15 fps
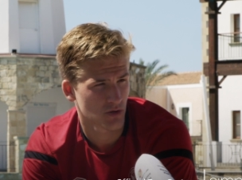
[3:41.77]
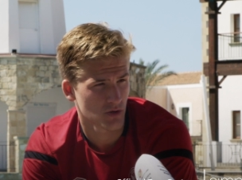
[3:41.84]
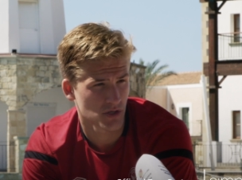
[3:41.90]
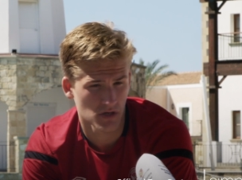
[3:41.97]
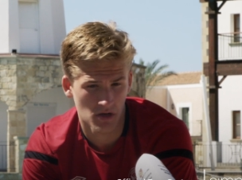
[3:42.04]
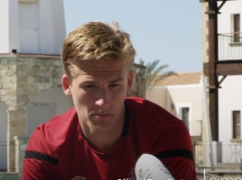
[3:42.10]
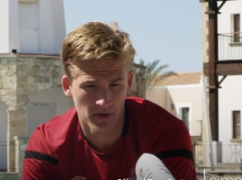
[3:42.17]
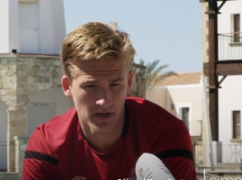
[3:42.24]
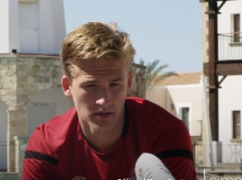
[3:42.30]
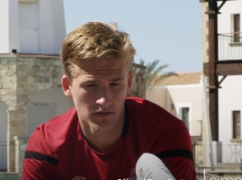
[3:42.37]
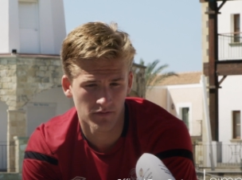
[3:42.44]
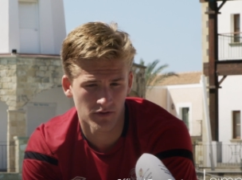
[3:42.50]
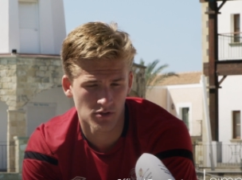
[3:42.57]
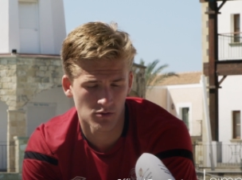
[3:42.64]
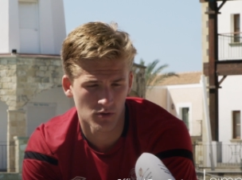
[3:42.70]
So it's a big
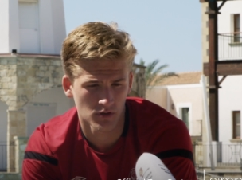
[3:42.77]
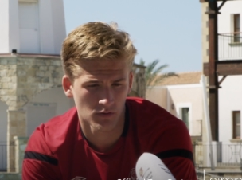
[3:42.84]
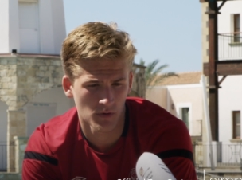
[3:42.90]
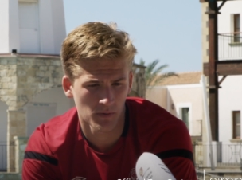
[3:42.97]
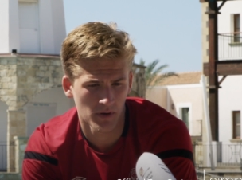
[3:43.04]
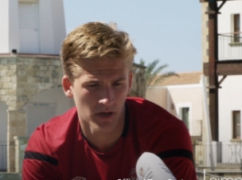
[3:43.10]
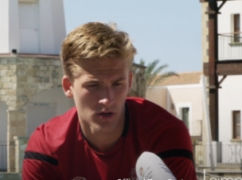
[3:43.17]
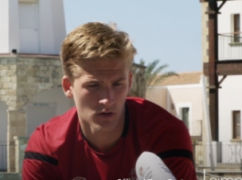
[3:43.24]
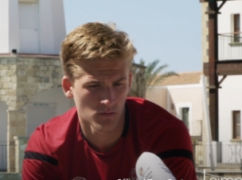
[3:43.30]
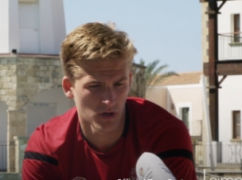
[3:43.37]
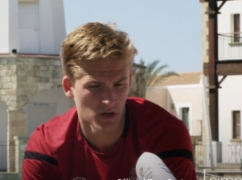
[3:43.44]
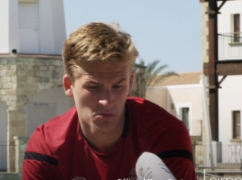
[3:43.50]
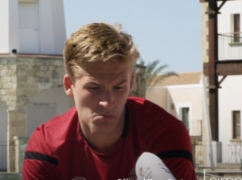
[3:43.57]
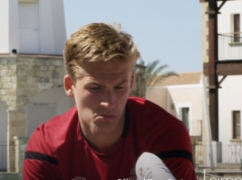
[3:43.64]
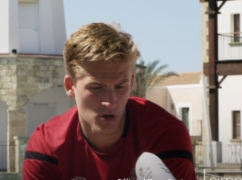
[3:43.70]
difference what we play on. We
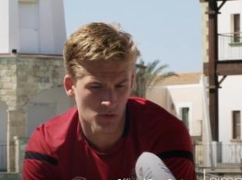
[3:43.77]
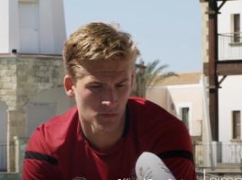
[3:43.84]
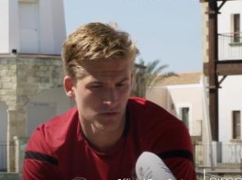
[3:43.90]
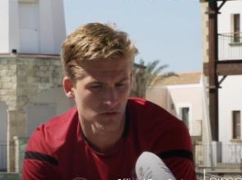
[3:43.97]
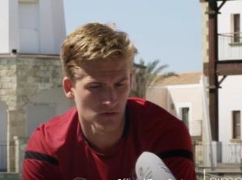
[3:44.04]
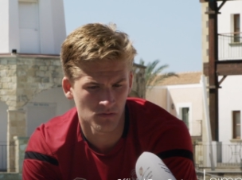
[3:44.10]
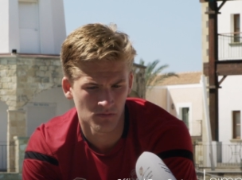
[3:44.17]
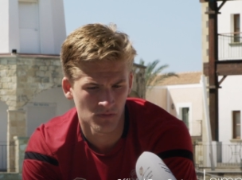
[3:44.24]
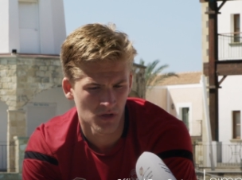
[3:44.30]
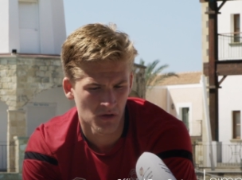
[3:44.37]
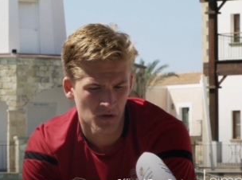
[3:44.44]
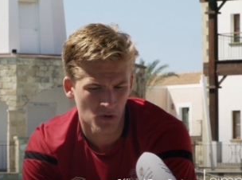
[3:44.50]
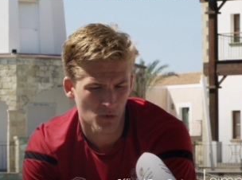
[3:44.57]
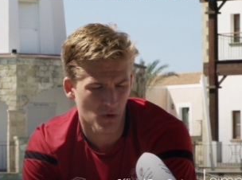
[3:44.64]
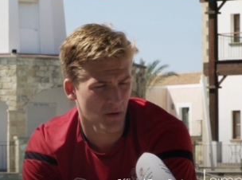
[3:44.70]
can come to
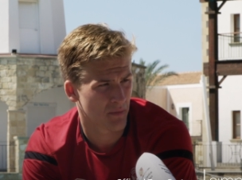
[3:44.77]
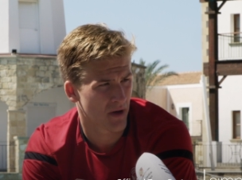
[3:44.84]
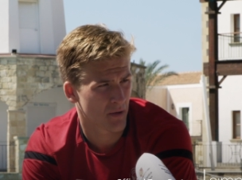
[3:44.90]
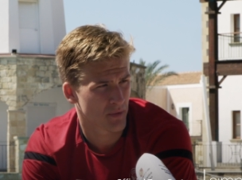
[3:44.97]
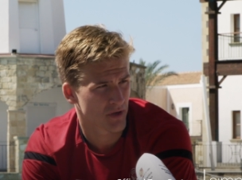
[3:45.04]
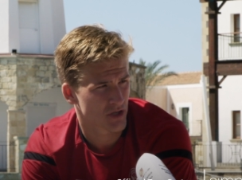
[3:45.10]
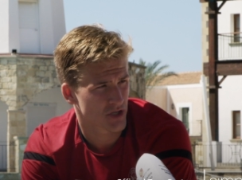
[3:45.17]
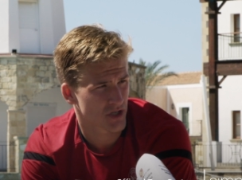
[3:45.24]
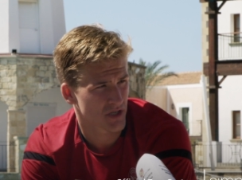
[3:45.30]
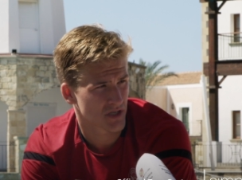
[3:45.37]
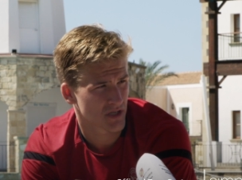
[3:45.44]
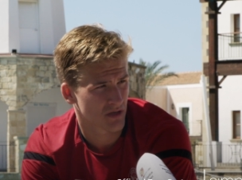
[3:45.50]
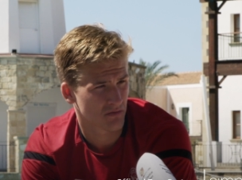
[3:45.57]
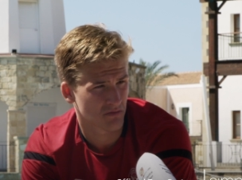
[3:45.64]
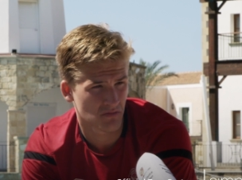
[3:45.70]
quite bad
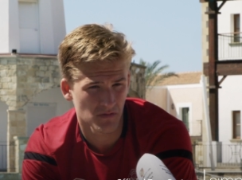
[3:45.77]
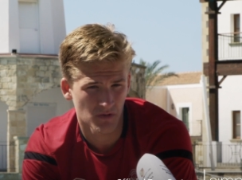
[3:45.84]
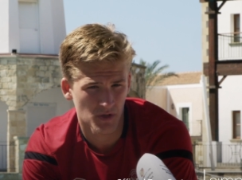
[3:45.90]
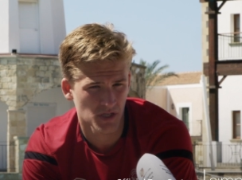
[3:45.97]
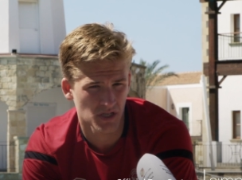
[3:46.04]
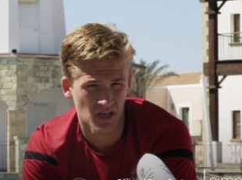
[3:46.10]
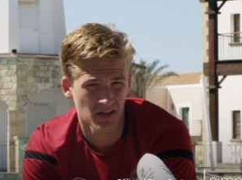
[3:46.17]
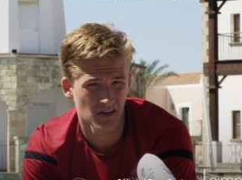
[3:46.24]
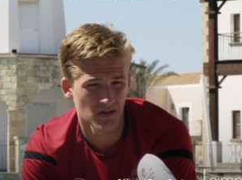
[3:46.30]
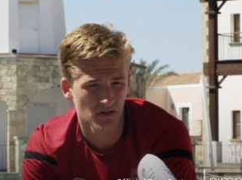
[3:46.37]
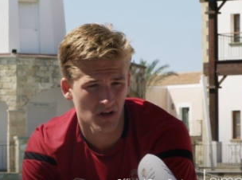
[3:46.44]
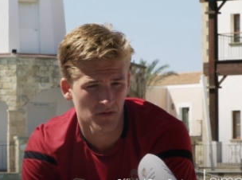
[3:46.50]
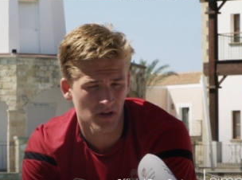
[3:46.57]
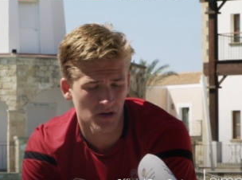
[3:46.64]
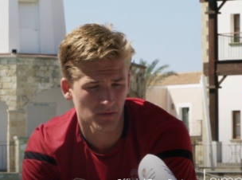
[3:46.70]
pitches, and we just need
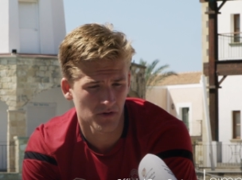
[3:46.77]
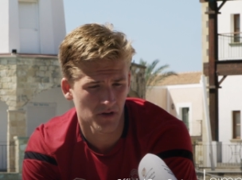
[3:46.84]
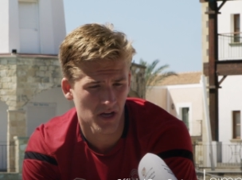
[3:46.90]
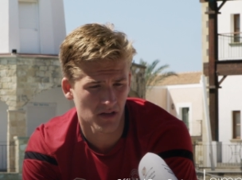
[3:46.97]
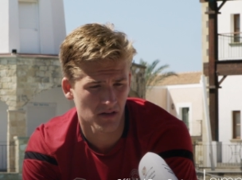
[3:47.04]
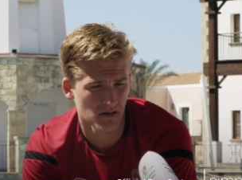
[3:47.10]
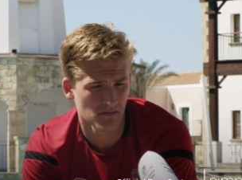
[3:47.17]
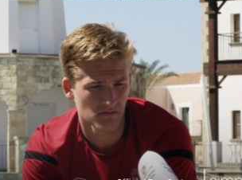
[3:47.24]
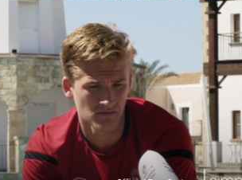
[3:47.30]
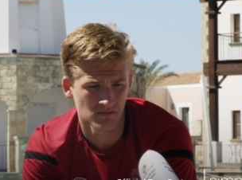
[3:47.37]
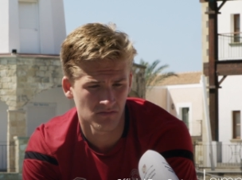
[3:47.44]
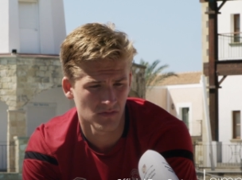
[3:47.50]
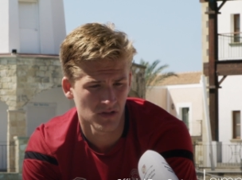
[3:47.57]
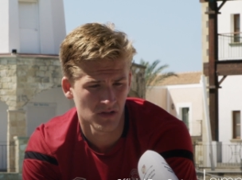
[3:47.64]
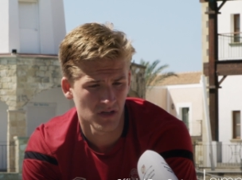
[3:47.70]
to adapt to that and
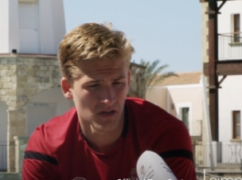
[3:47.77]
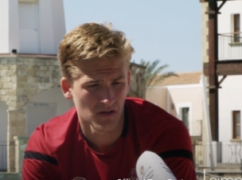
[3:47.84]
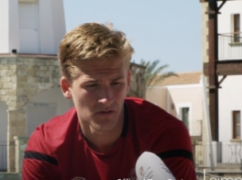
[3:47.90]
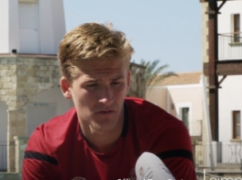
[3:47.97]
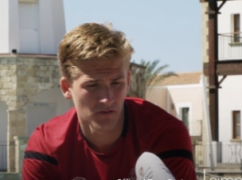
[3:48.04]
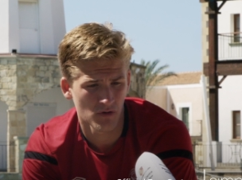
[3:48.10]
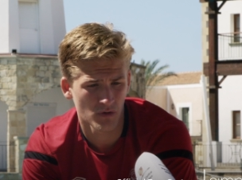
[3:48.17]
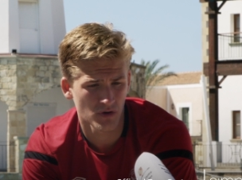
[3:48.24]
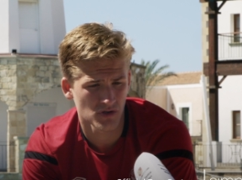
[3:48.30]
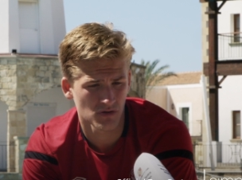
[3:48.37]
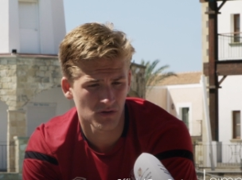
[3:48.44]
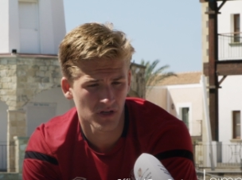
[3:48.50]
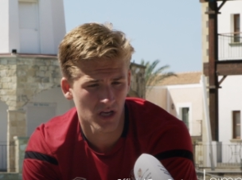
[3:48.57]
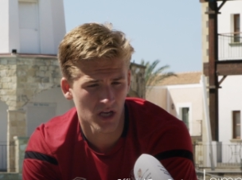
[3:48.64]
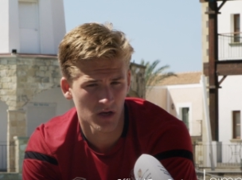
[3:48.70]
focus
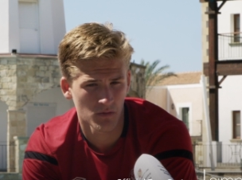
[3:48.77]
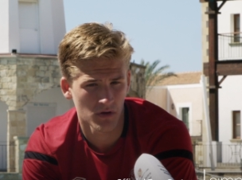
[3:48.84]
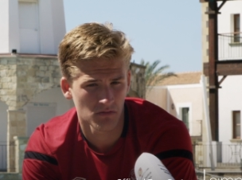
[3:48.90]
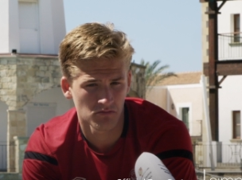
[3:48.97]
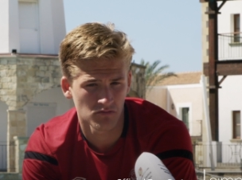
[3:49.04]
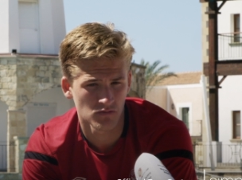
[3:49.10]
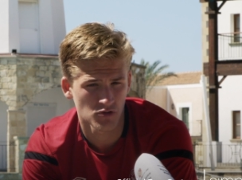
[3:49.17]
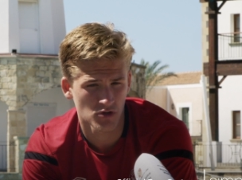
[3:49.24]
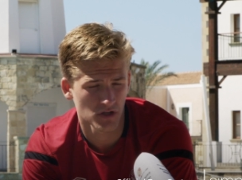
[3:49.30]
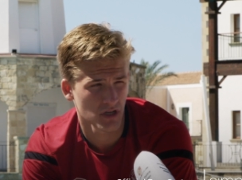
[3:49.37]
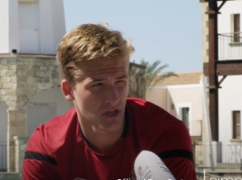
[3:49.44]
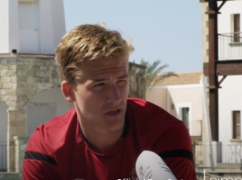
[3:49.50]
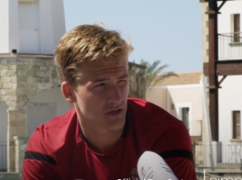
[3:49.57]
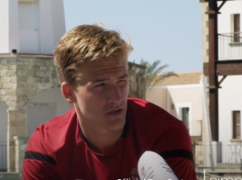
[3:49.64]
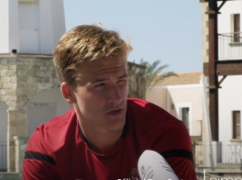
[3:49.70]
on the game and try to
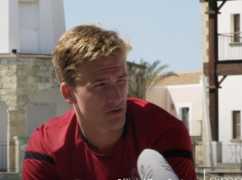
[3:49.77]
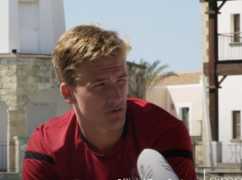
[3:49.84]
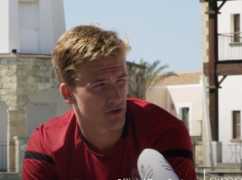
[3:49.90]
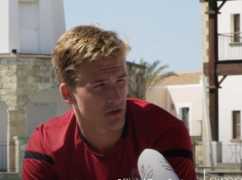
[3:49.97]
get this